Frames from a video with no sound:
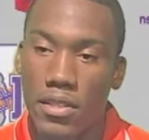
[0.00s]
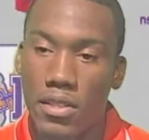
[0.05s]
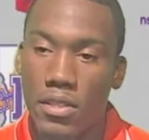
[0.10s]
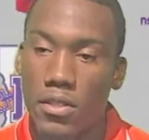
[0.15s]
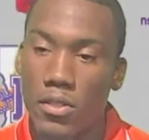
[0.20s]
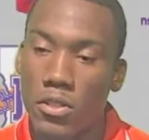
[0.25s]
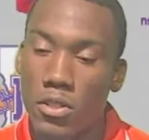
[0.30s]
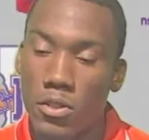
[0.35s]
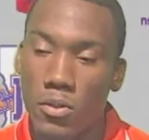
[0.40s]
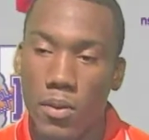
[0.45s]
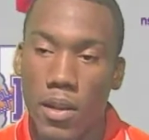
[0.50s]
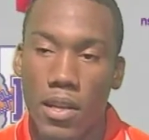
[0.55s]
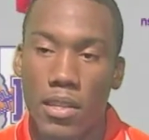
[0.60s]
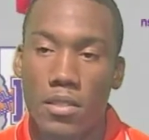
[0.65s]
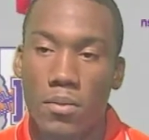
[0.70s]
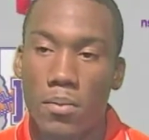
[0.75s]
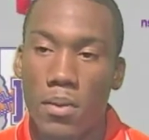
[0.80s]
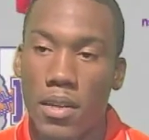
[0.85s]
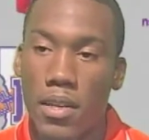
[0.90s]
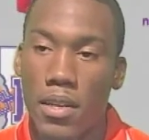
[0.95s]
Just
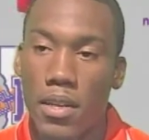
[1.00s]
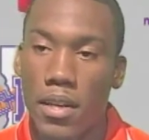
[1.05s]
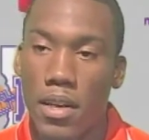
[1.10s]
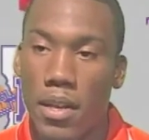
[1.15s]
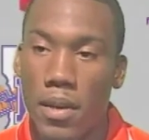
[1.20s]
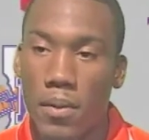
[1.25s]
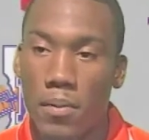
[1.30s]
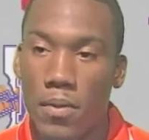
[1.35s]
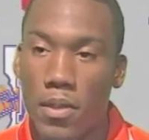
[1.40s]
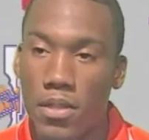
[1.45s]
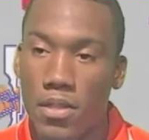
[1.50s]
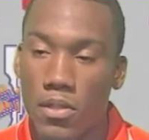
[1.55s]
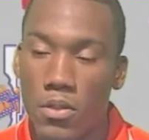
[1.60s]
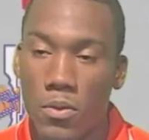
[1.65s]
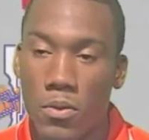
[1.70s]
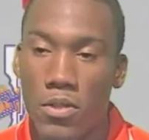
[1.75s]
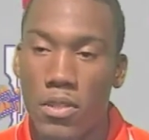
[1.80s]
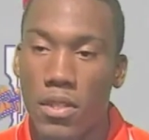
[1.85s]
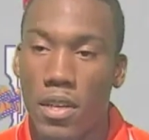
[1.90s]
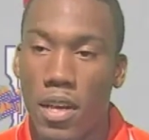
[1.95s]
relax, just play a game, listen
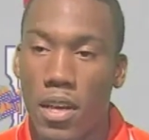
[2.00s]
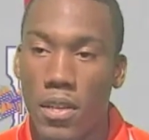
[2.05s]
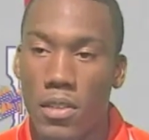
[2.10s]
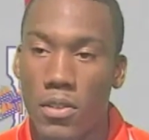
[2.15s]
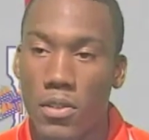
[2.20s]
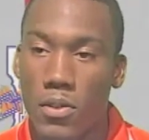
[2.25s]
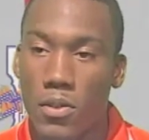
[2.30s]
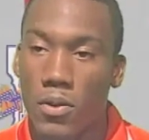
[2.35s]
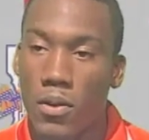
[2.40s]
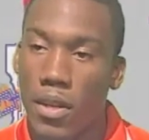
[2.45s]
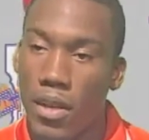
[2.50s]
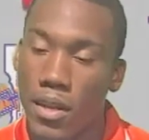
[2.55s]
to what you got to do,